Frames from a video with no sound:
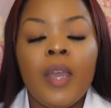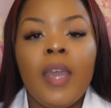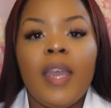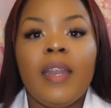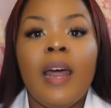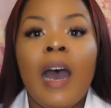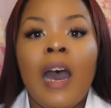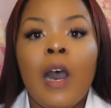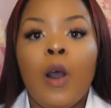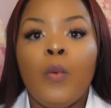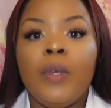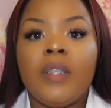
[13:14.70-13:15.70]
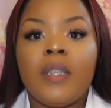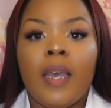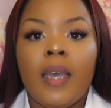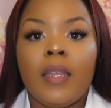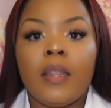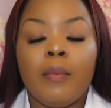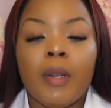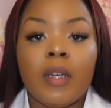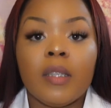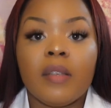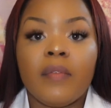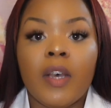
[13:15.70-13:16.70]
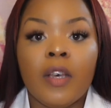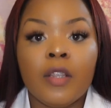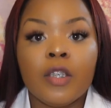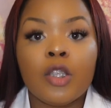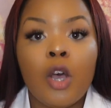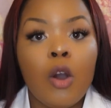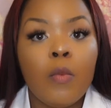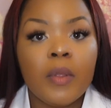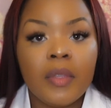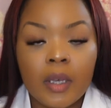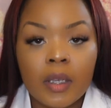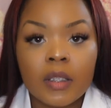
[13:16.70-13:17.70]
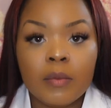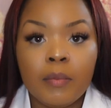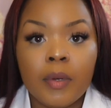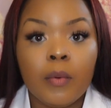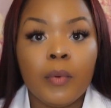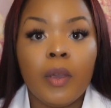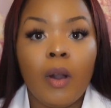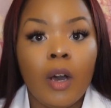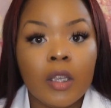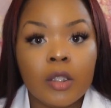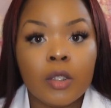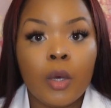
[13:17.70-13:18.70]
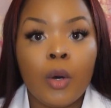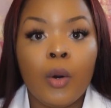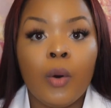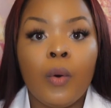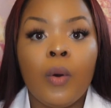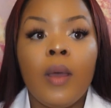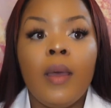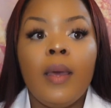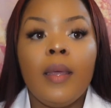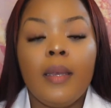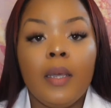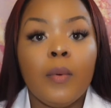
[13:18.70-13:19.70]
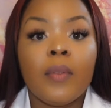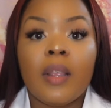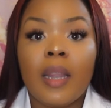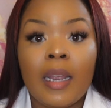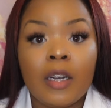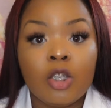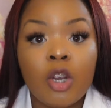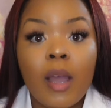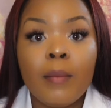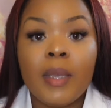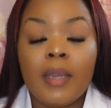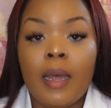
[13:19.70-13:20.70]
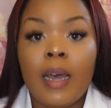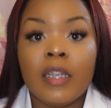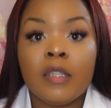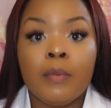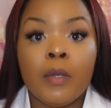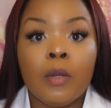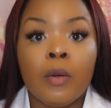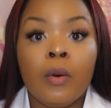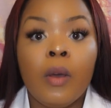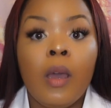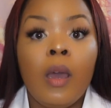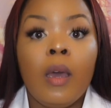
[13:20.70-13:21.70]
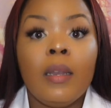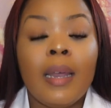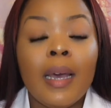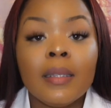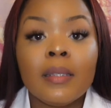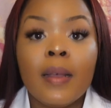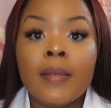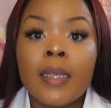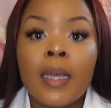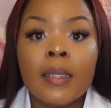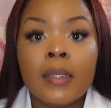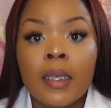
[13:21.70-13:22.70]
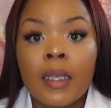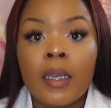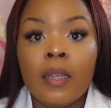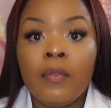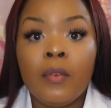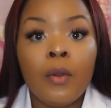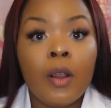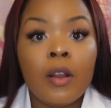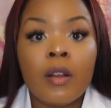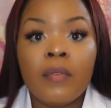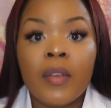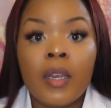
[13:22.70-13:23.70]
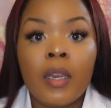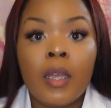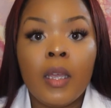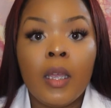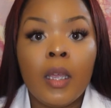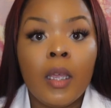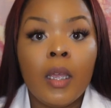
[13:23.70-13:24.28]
and how we take the burdens of others home with us, but we also deal with a lot of trauma in the hospital. 9 times out of 10, if you heard of any